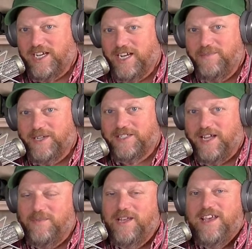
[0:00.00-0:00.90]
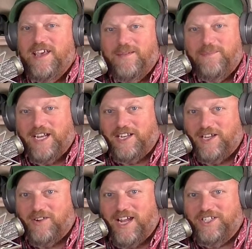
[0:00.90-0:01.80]
I got it mixed up. Man,
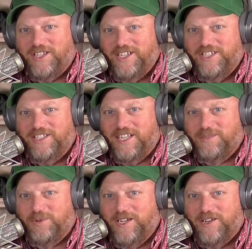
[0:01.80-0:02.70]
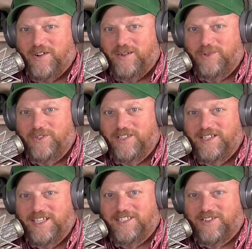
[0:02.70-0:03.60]
congratulations. That's pretty incredible.
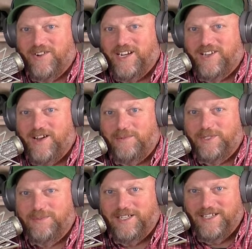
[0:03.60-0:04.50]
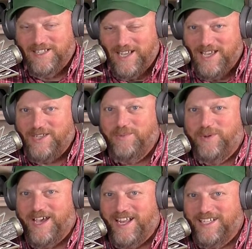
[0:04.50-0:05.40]
That's a great accomplishment. You. Yeah, you
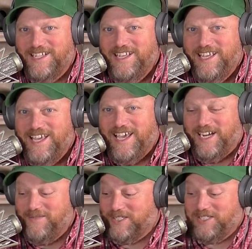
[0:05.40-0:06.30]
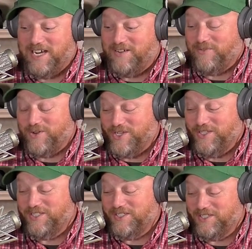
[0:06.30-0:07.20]
bet. And I'm excited for you.
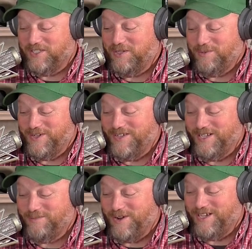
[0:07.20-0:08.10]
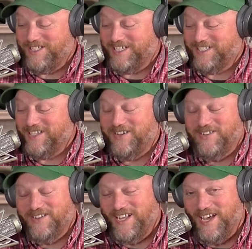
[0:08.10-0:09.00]
This is a super unique project,
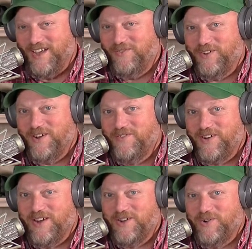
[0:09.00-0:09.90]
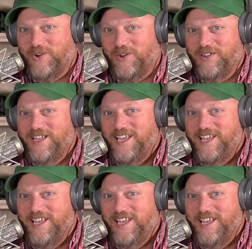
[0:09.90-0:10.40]
so uh, very, very cool.